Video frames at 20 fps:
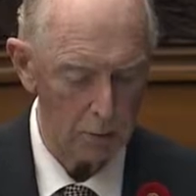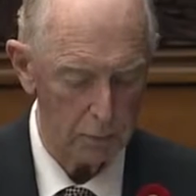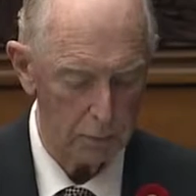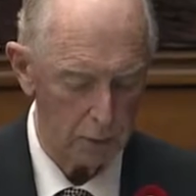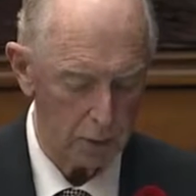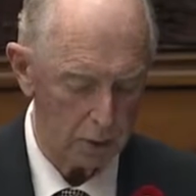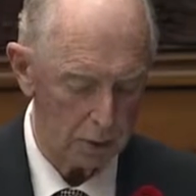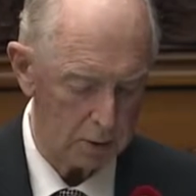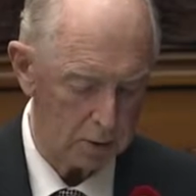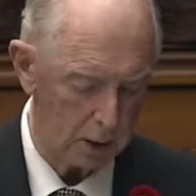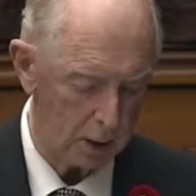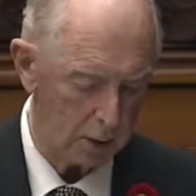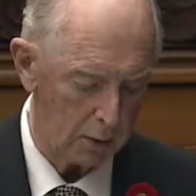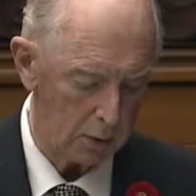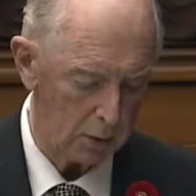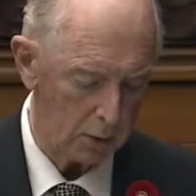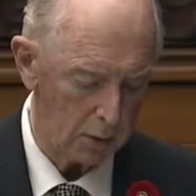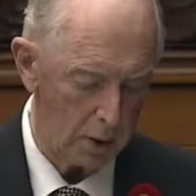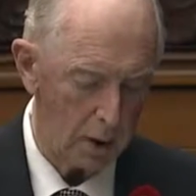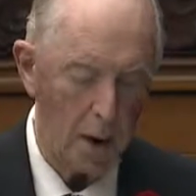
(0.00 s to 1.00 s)
for
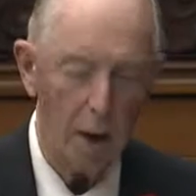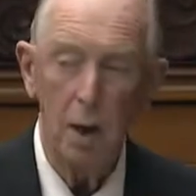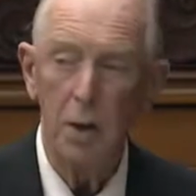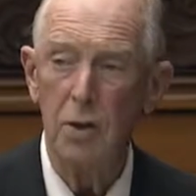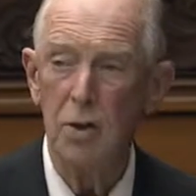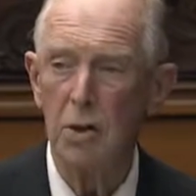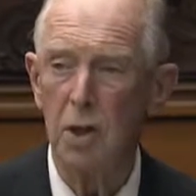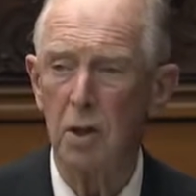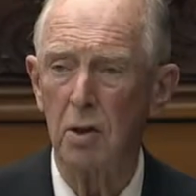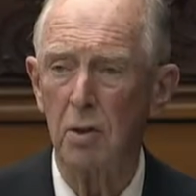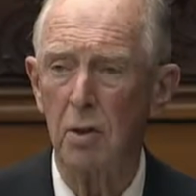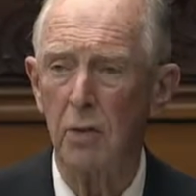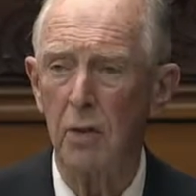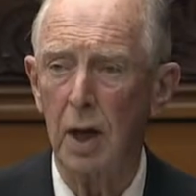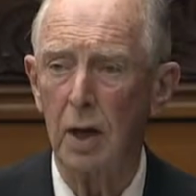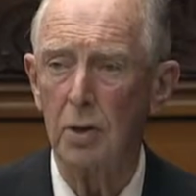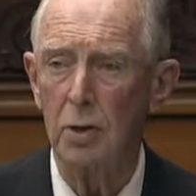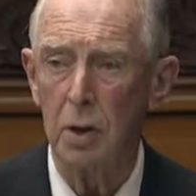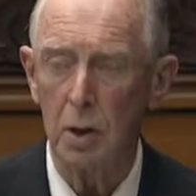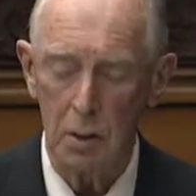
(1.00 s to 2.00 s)
Ontario Centre of
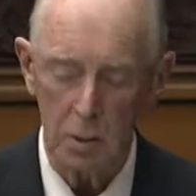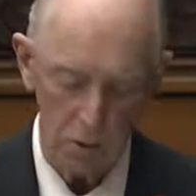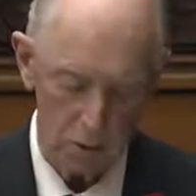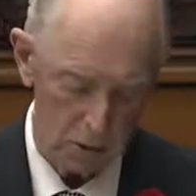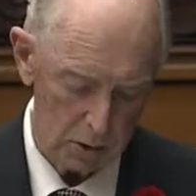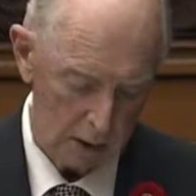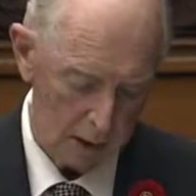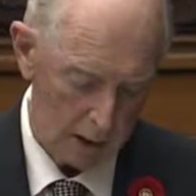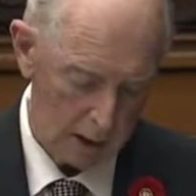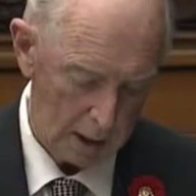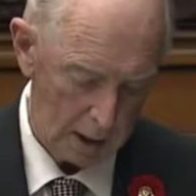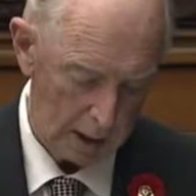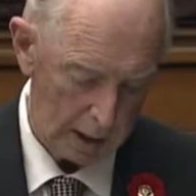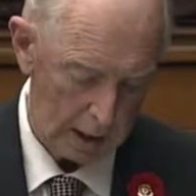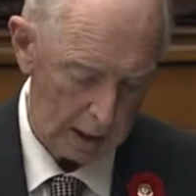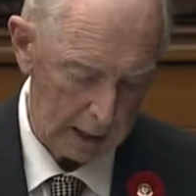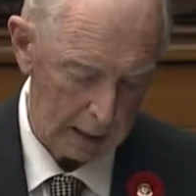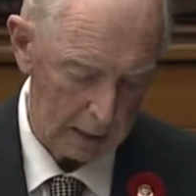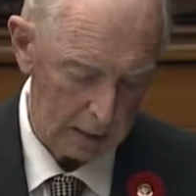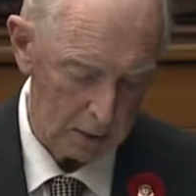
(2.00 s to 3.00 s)
Excellence
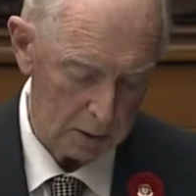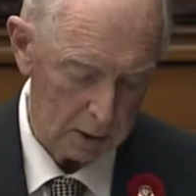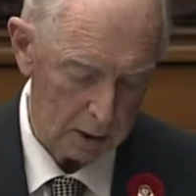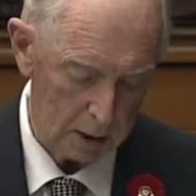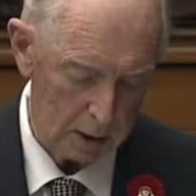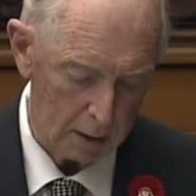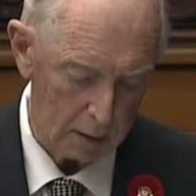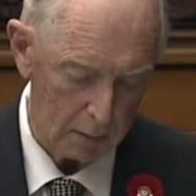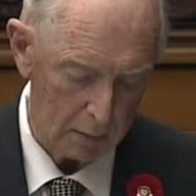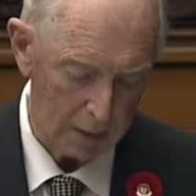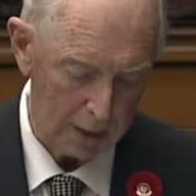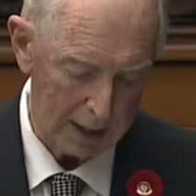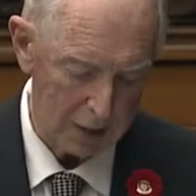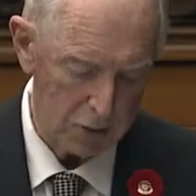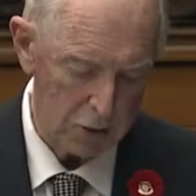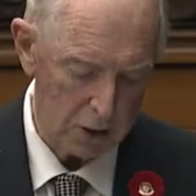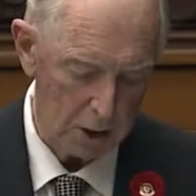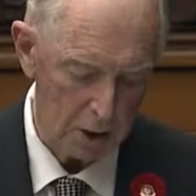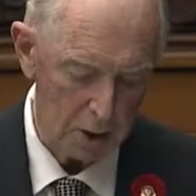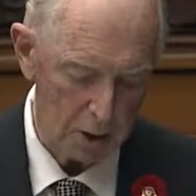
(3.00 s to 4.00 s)
and
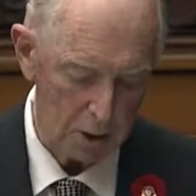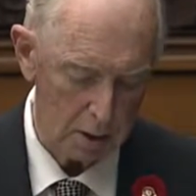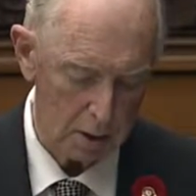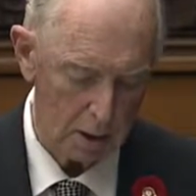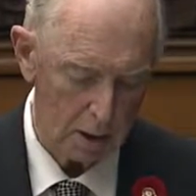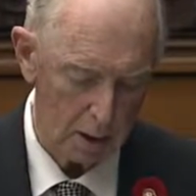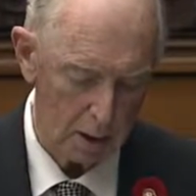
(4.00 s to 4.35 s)
assist